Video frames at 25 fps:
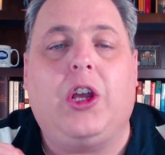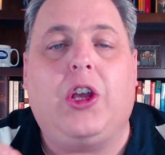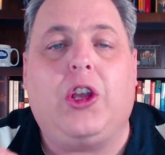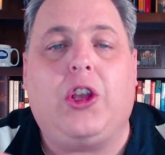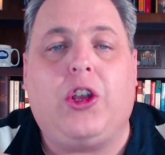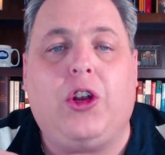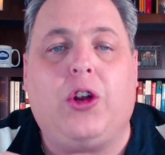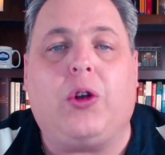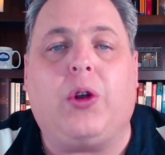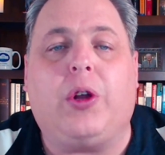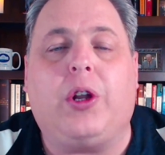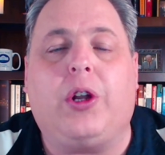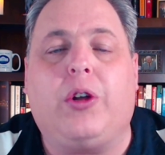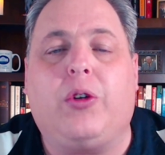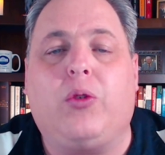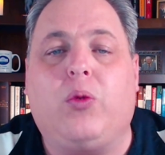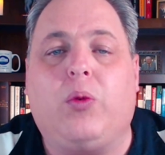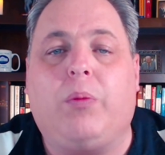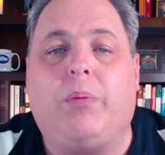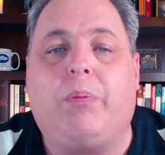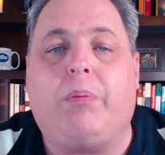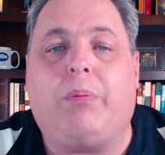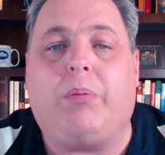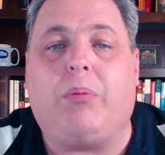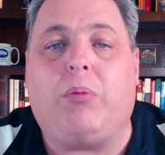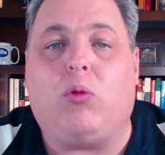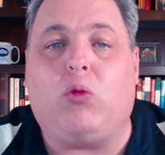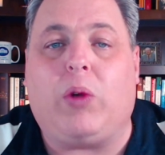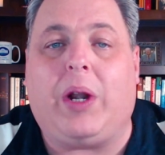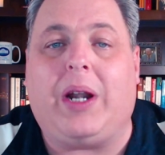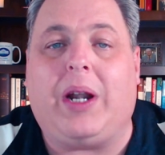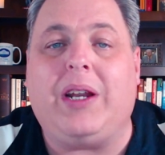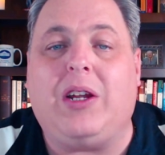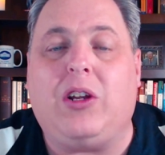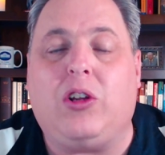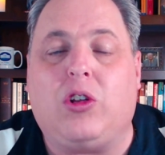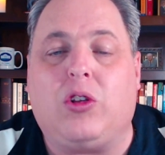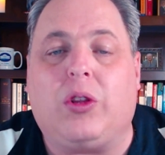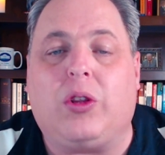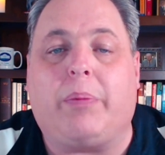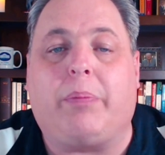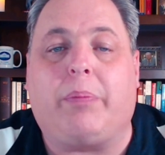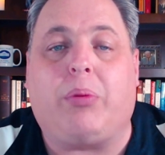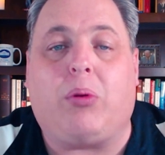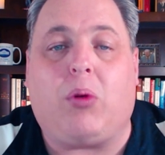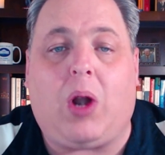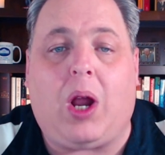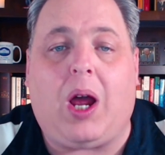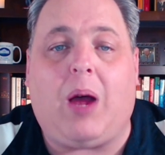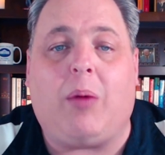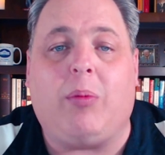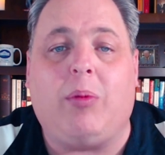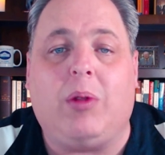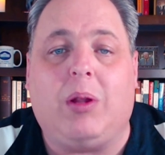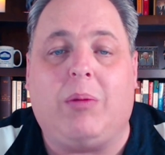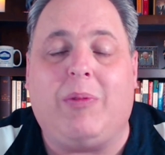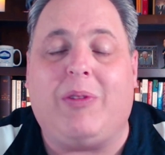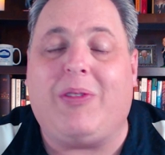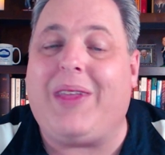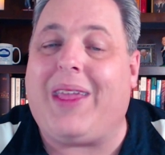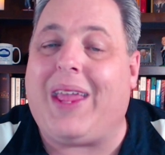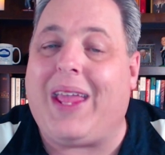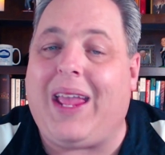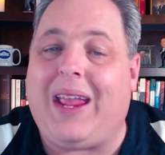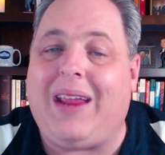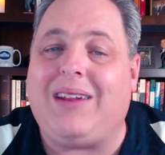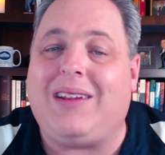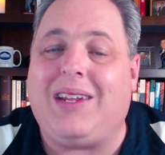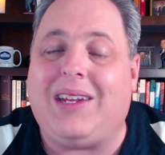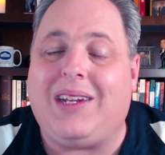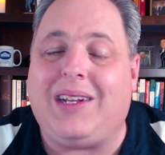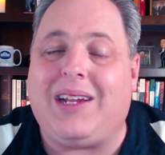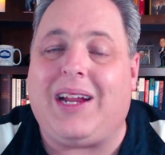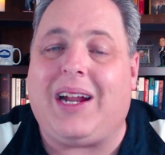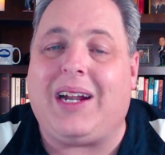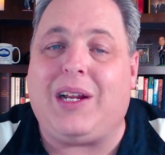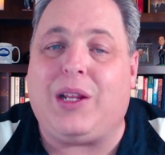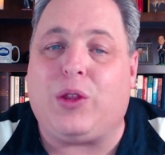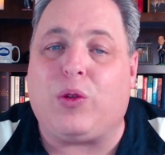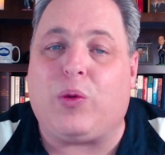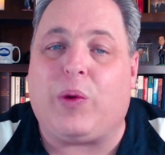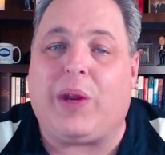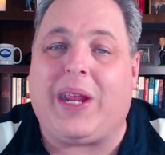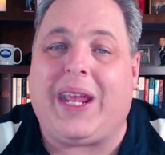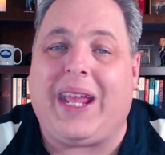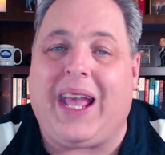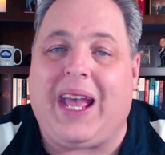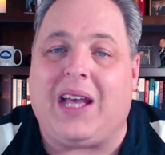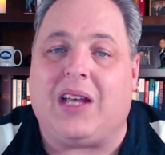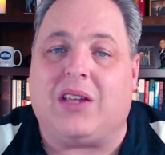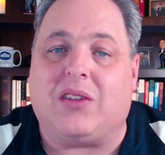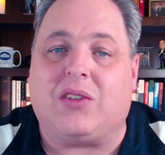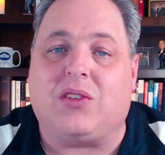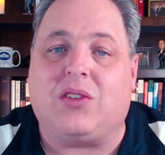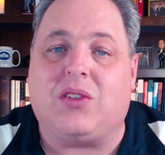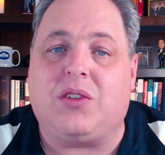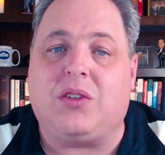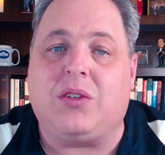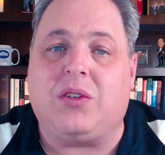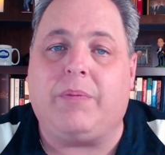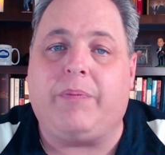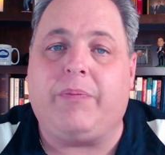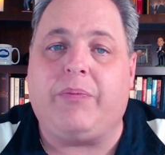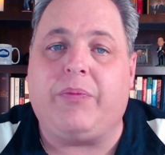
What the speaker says: You're going to run into the problem of the 1893S.